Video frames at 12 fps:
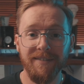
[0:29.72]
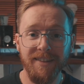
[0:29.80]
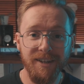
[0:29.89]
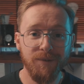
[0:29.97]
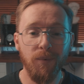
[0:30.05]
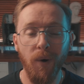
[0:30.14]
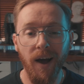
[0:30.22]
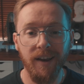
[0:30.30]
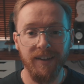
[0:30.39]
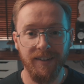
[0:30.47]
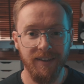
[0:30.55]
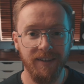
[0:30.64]
this
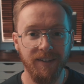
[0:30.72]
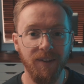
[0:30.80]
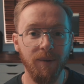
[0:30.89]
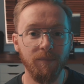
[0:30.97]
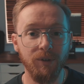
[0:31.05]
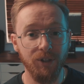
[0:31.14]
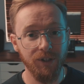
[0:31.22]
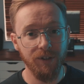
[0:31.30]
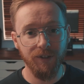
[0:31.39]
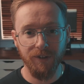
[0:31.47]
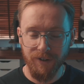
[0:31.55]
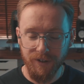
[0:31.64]
wireless system
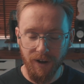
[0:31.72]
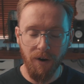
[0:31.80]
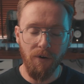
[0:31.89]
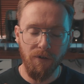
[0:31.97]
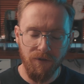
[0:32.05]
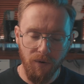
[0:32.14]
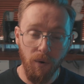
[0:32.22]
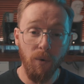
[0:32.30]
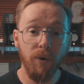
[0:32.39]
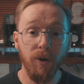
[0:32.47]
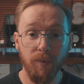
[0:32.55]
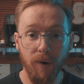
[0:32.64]
should solve
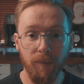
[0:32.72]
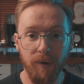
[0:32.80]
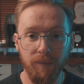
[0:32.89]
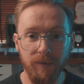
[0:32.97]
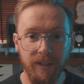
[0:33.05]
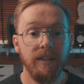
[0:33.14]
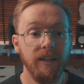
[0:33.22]
all your problems.